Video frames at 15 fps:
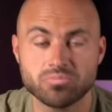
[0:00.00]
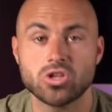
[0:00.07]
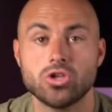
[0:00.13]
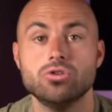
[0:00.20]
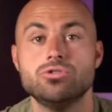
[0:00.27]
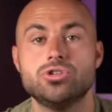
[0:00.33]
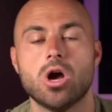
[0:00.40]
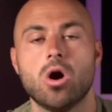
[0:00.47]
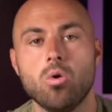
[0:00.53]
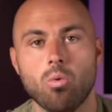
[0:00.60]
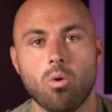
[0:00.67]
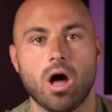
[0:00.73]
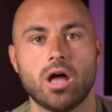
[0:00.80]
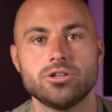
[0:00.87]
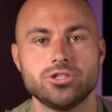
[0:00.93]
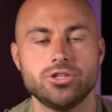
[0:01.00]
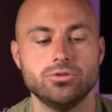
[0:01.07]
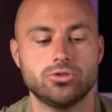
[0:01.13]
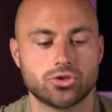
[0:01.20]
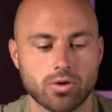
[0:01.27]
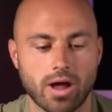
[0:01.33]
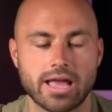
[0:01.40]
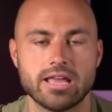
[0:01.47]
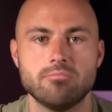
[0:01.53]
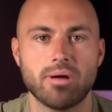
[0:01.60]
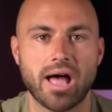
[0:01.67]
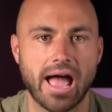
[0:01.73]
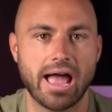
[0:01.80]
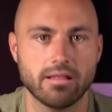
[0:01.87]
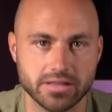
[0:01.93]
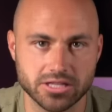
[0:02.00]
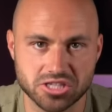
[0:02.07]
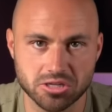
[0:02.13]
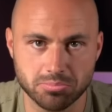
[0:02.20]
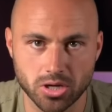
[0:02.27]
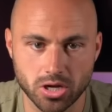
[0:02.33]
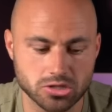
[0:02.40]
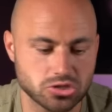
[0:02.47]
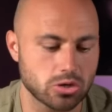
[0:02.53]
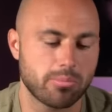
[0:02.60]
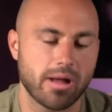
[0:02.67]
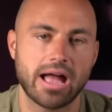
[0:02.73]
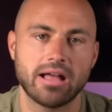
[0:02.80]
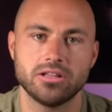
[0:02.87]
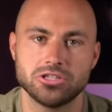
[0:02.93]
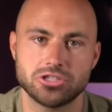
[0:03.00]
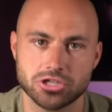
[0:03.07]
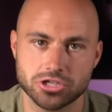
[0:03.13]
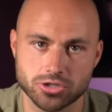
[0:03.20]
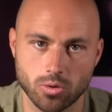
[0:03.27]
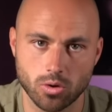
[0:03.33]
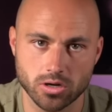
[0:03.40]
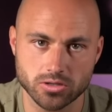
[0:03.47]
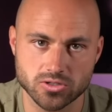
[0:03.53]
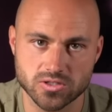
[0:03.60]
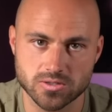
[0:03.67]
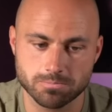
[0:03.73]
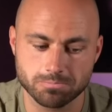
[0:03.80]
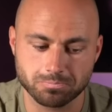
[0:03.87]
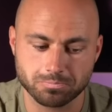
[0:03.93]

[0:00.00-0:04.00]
You don't want to try and pile into puts or pile into shorts